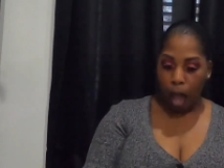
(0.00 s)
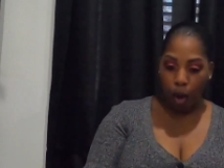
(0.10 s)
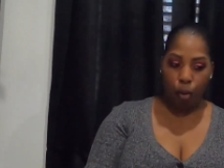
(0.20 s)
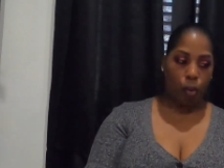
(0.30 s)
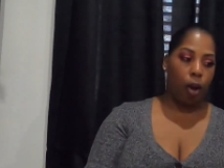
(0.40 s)

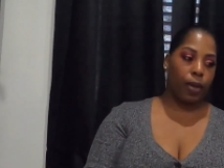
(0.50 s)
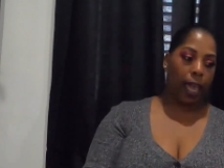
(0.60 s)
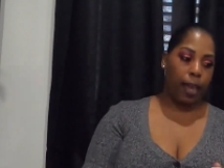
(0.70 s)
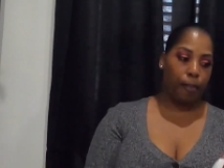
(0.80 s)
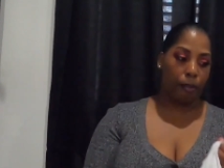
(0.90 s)
Oh,
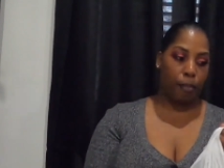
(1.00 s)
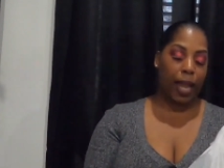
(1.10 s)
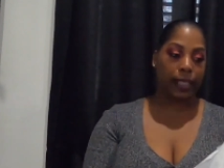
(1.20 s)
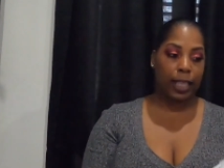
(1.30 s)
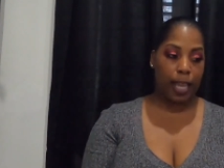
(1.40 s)
okay,
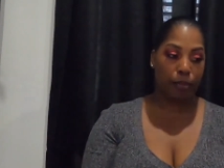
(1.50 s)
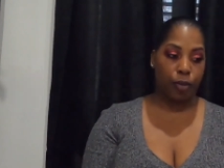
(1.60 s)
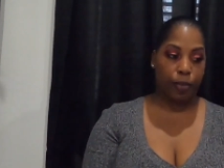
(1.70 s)
my table,